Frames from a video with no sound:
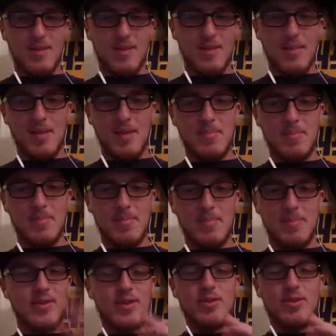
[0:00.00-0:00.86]
in my
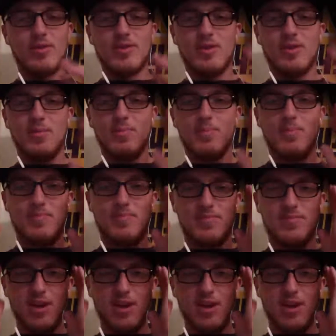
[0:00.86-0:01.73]
opinion, there was a
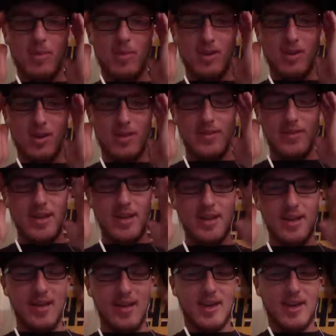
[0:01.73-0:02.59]
terrible call at the end
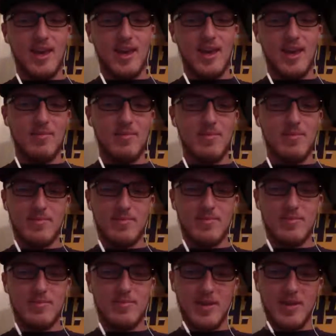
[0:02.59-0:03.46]
of that game
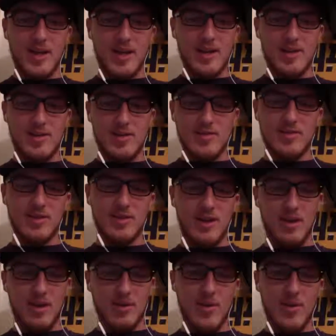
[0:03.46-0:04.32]
against,
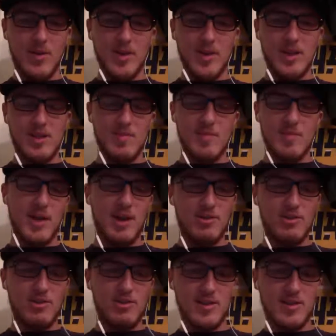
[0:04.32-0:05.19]
going against the
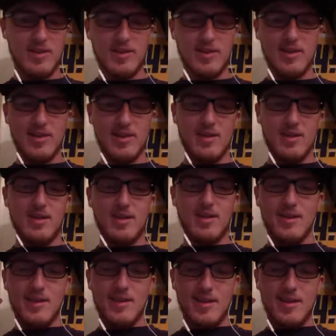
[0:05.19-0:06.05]
Patriots.
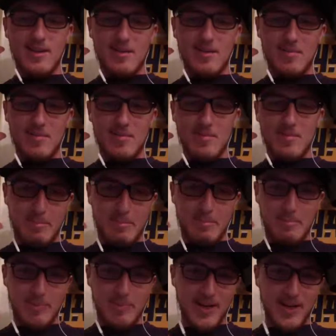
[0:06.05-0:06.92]

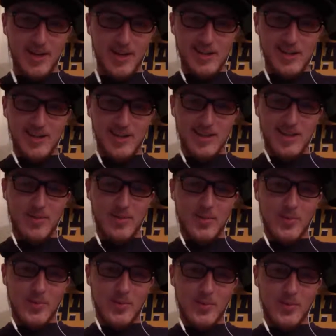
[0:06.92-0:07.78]
But it
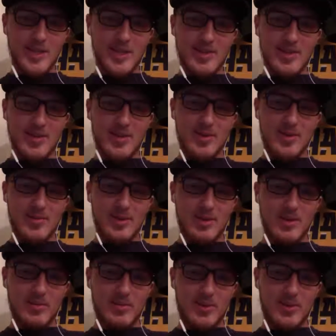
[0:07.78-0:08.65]
was only
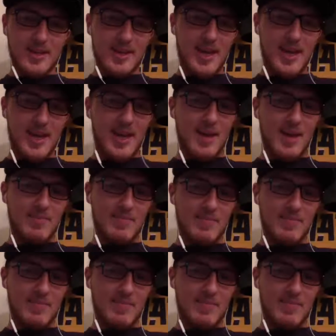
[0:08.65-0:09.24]
one game.